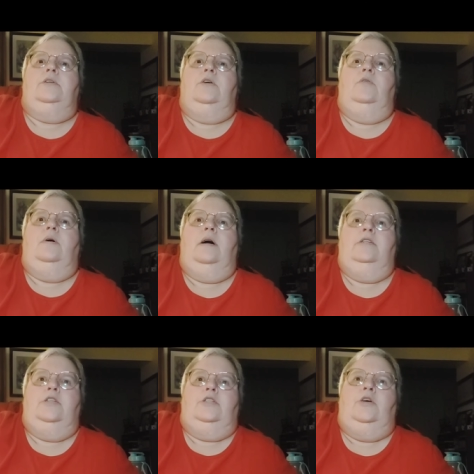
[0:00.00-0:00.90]
So,
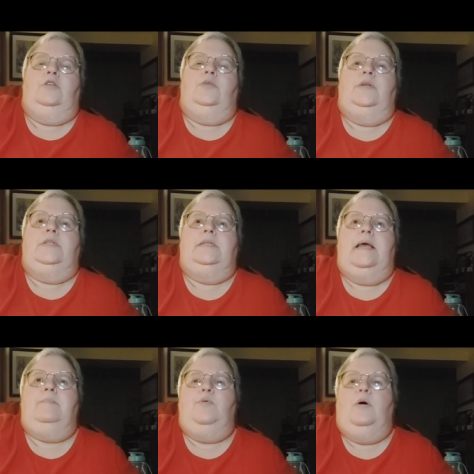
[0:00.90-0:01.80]
I just told you what a
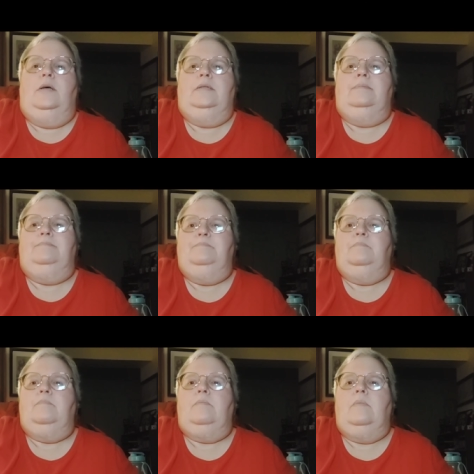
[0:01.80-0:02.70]
stamp was.
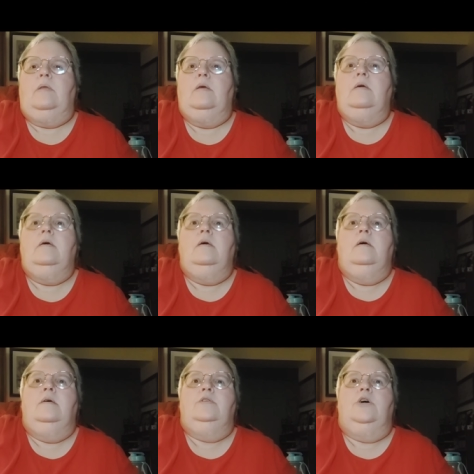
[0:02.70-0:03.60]

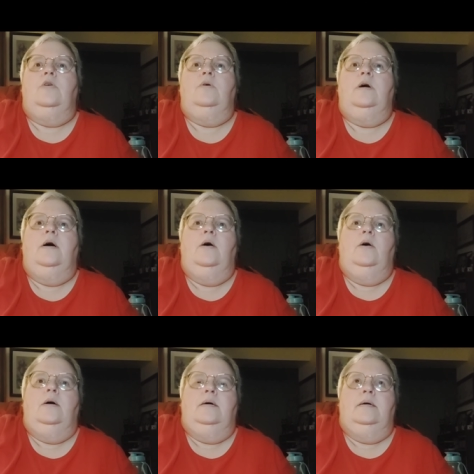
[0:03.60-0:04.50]
So,
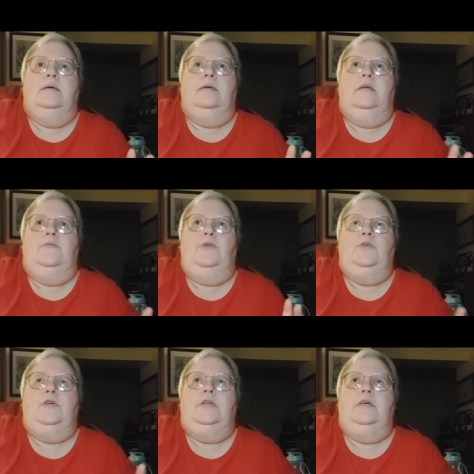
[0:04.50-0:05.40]
if
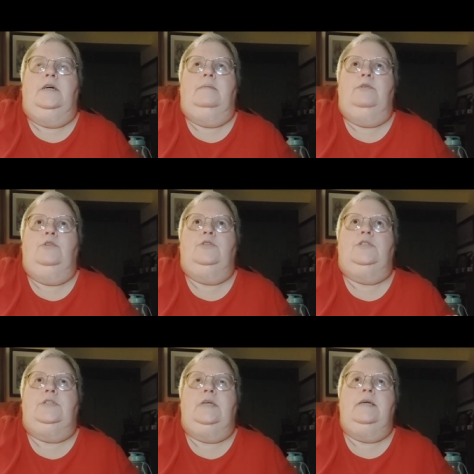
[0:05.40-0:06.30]
you can, you'll
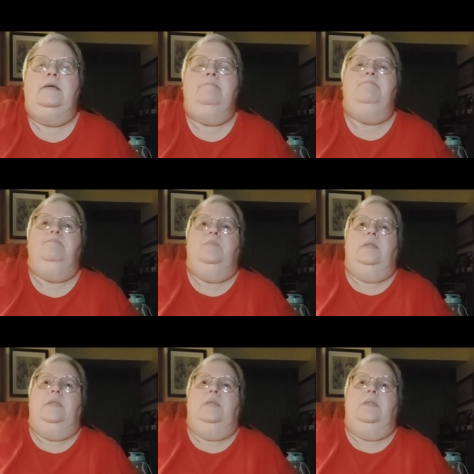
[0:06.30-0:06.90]
see